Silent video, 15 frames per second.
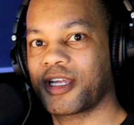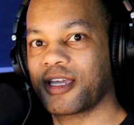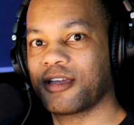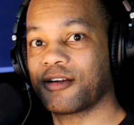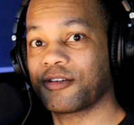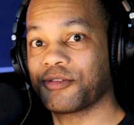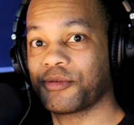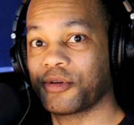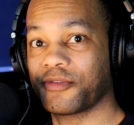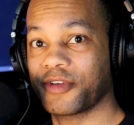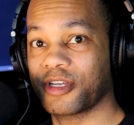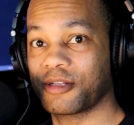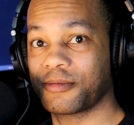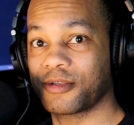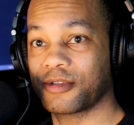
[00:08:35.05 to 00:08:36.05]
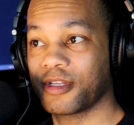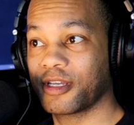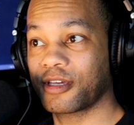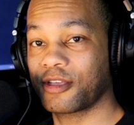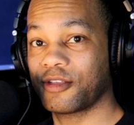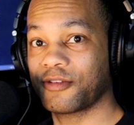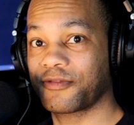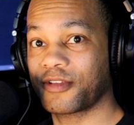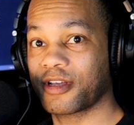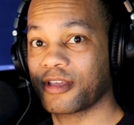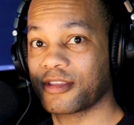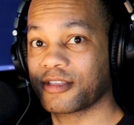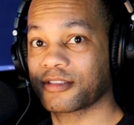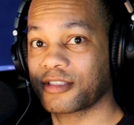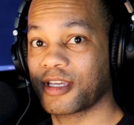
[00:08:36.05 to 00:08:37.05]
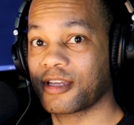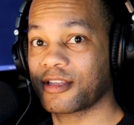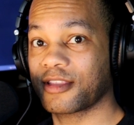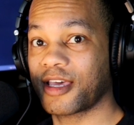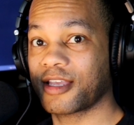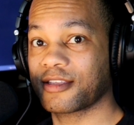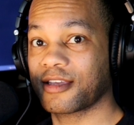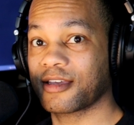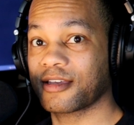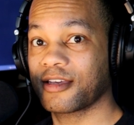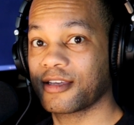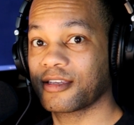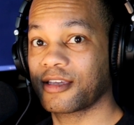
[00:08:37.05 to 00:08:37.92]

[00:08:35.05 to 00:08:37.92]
hey, are you available? Can you fly on this stage that day?